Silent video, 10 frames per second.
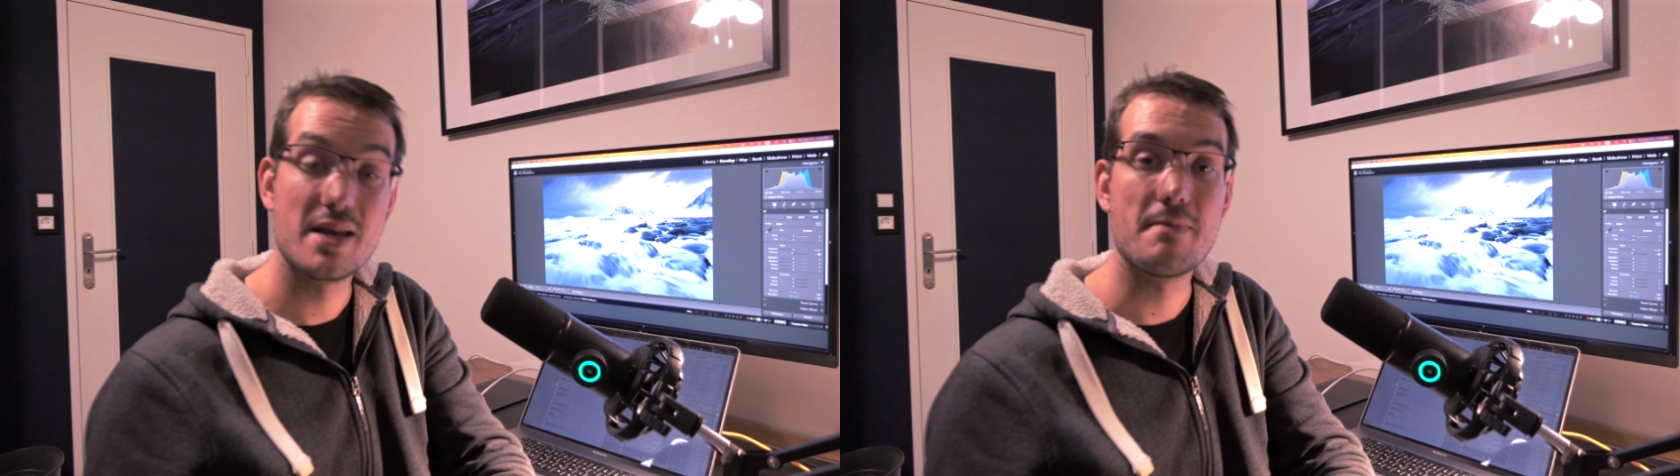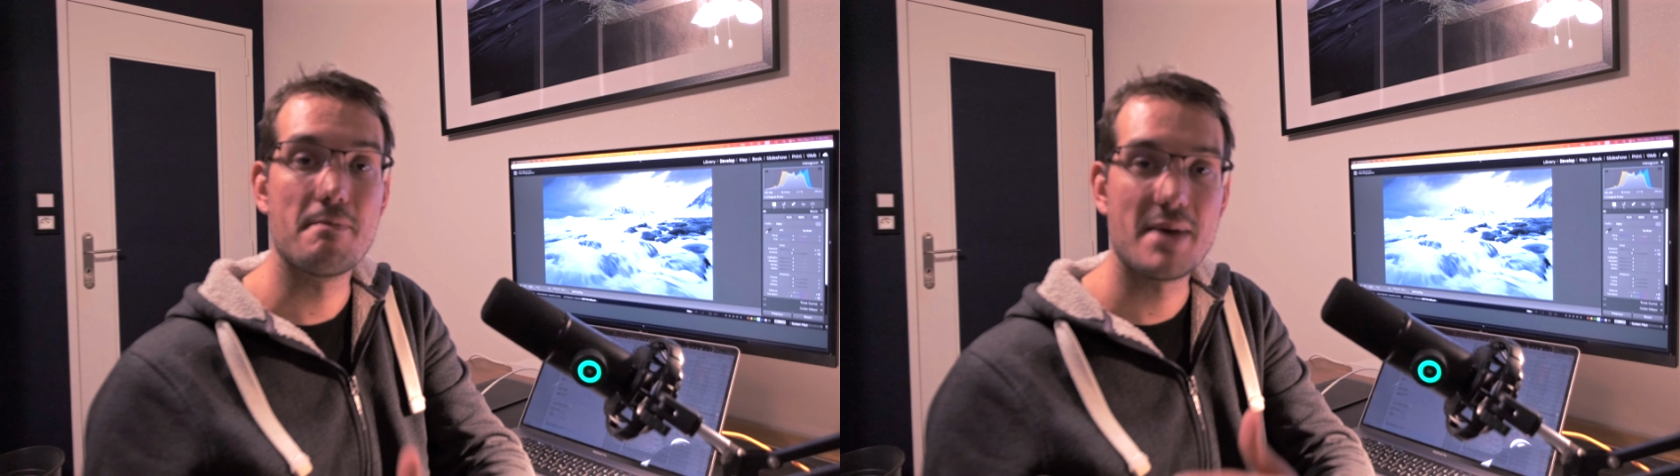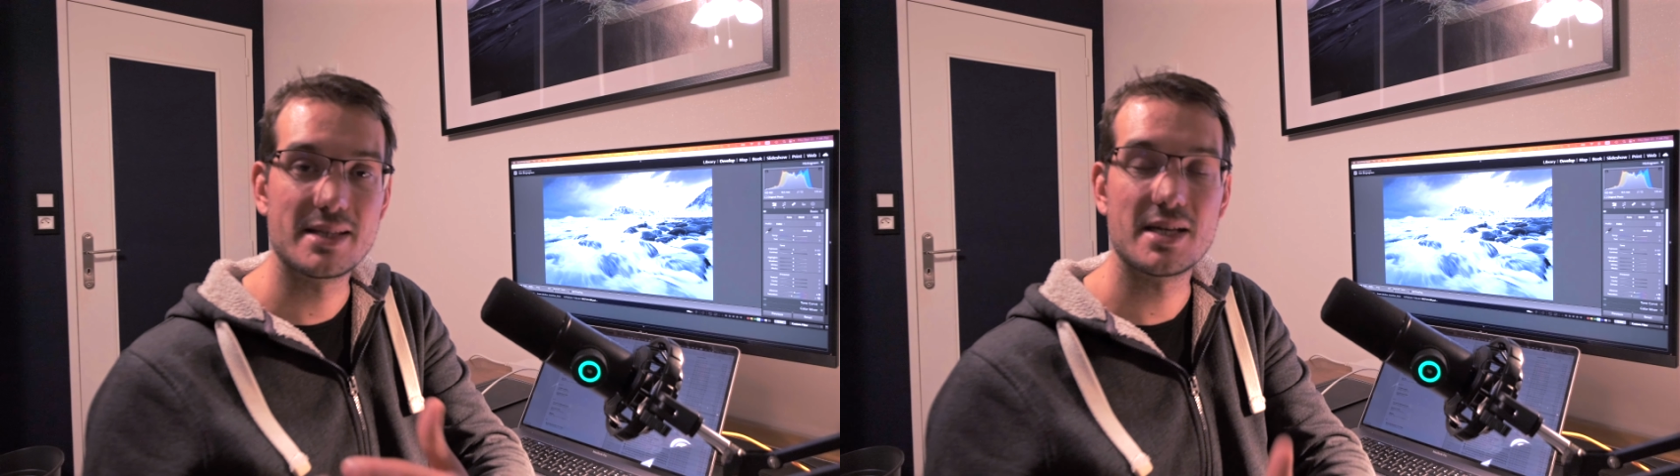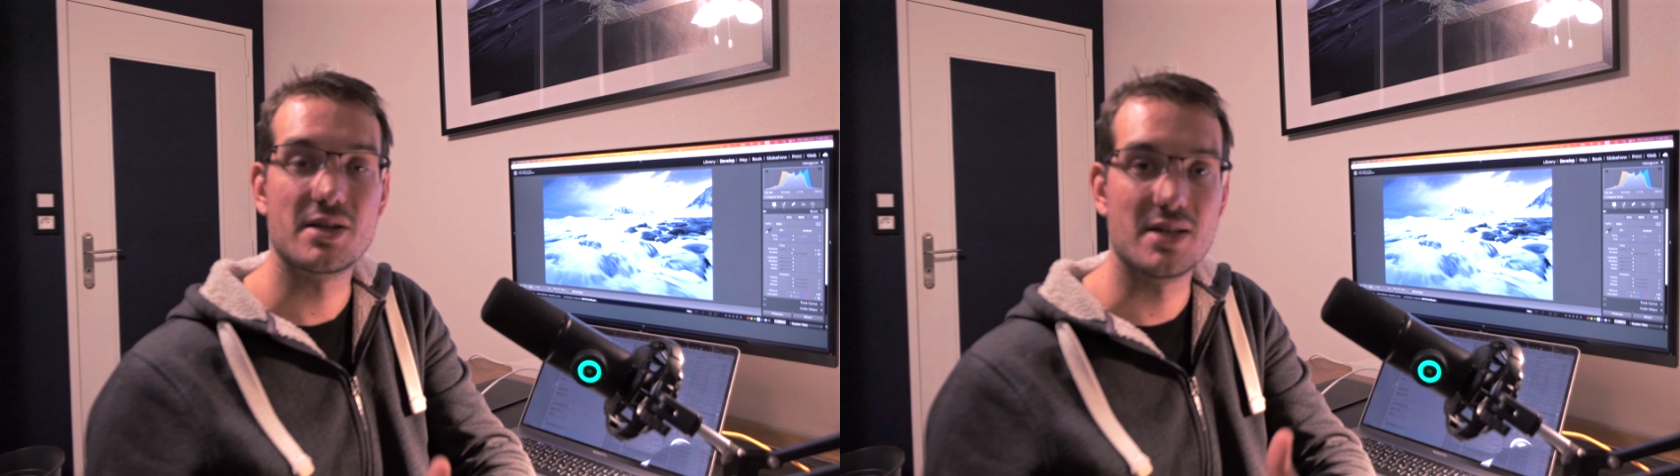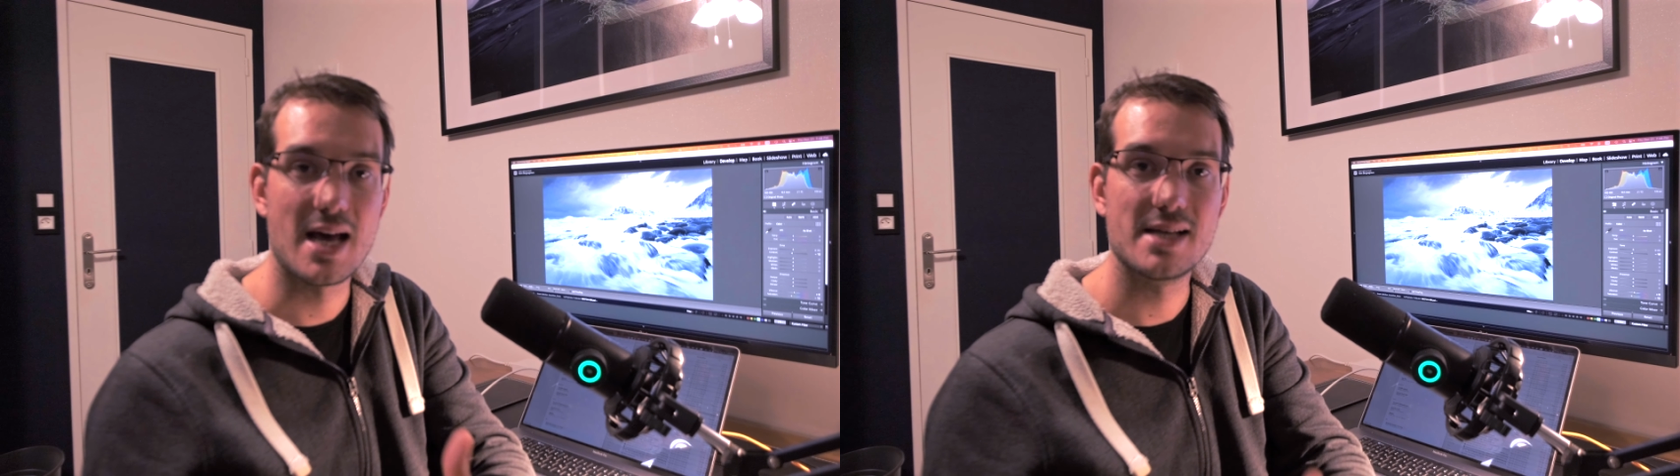
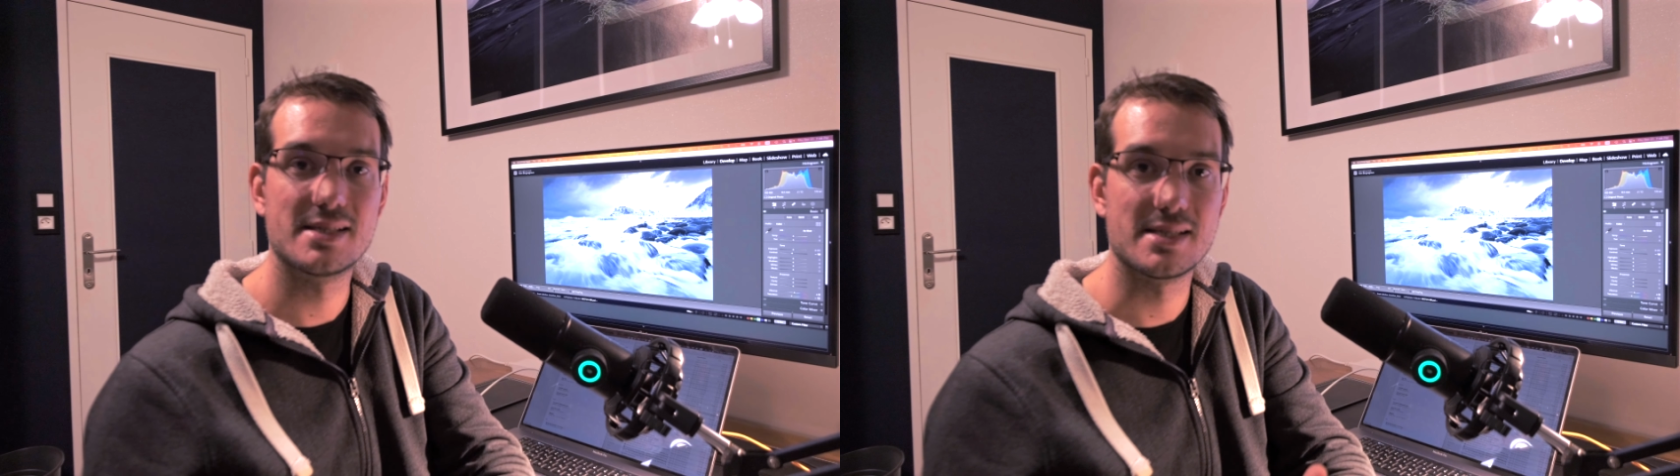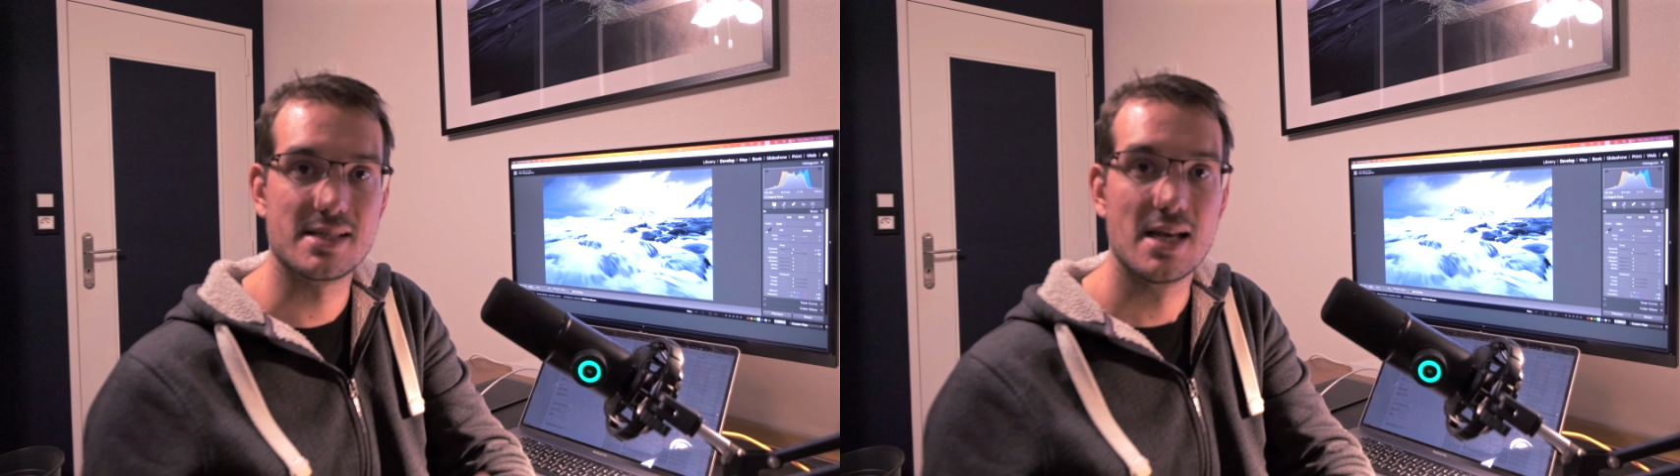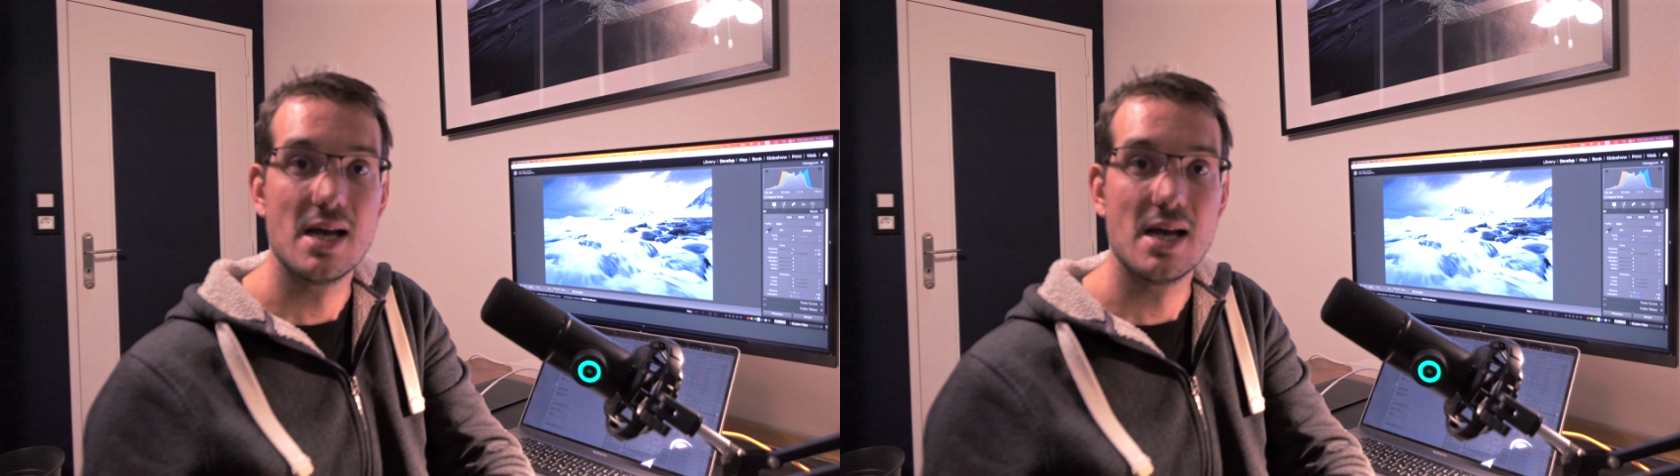materializes